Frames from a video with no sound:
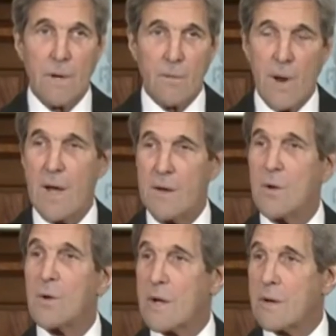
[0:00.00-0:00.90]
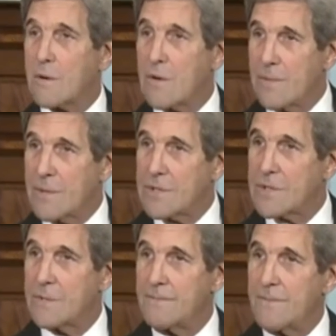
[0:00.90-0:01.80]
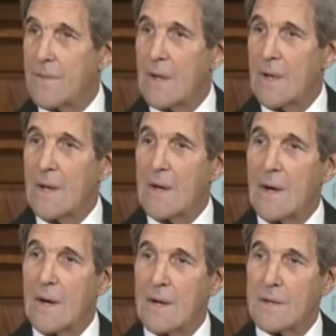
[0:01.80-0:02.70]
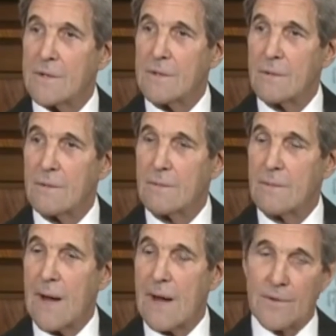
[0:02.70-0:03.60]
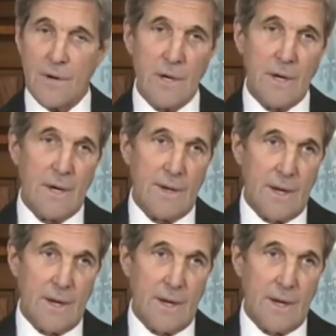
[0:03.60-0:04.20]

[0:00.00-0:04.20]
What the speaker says: Iran nuclear agreements to Africa and